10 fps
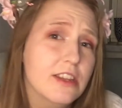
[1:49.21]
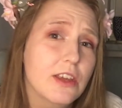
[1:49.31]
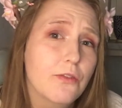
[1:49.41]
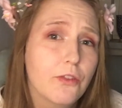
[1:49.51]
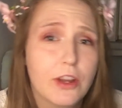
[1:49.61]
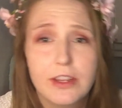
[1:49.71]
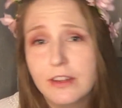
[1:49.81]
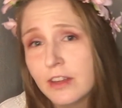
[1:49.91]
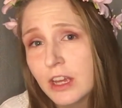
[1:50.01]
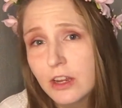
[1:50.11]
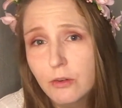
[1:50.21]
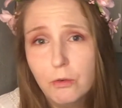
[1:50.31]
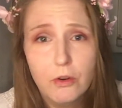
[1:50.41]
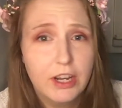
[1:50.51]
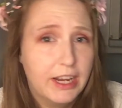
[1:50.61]
the different
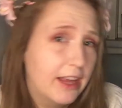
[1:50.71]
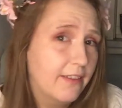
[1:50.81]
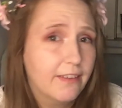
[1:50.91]
Nordic